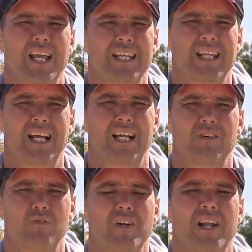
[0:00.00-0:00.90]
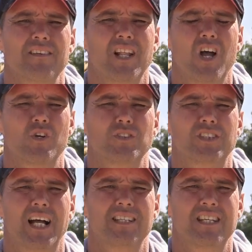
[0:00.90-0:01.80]
and well done to the local
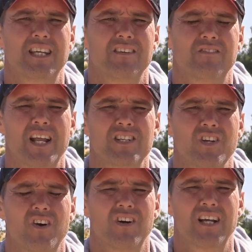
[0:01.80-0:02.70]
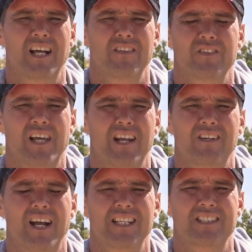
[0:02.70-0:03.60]
studs here around Geelong. They had
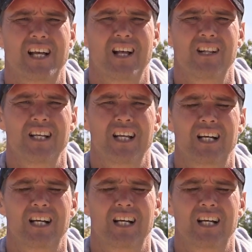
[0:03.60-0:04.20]
a great sale.